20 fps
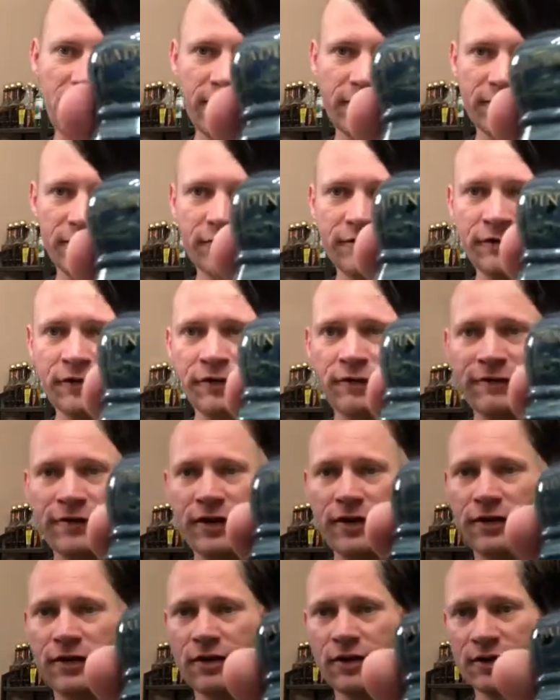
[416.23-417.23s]
after for a
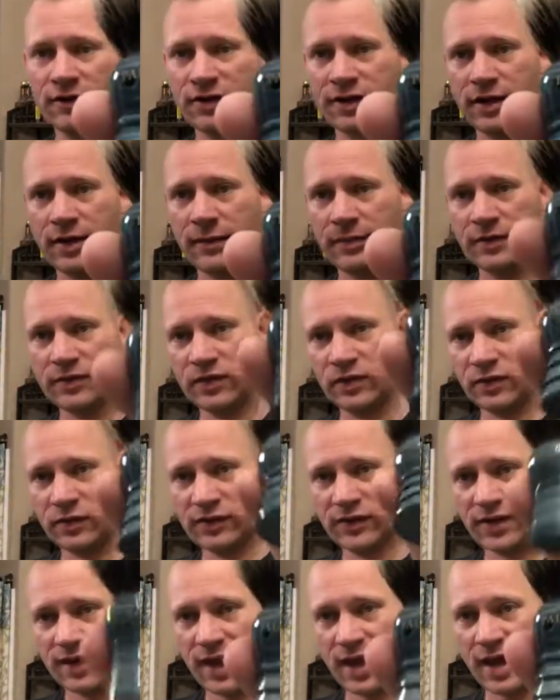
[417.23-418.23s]
very long time. And so I
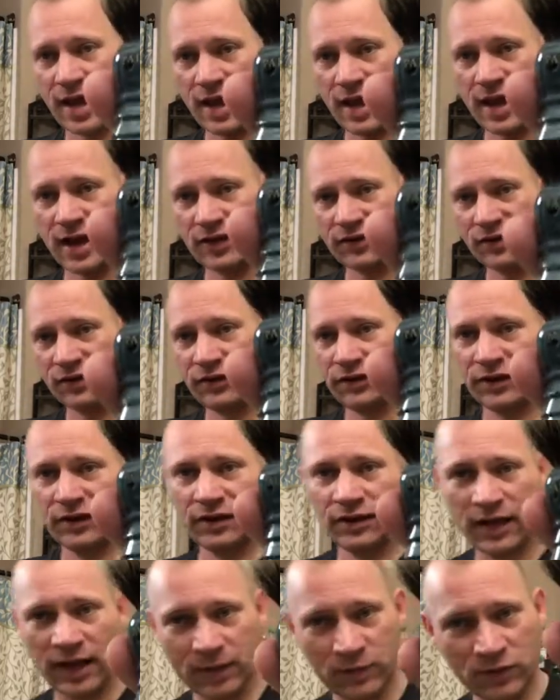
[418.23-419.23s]
was actually
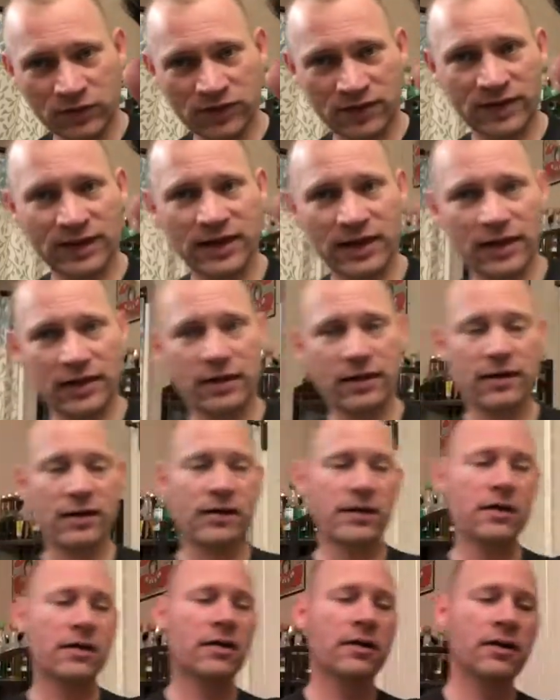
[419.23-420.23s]
able to get
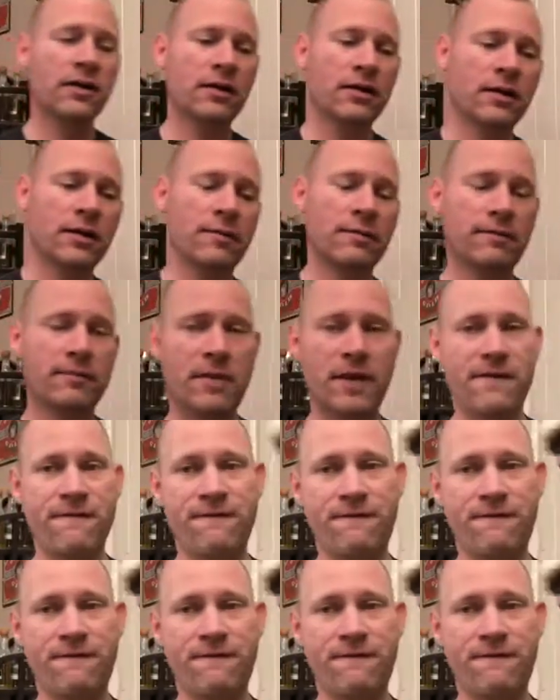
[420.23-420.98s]
my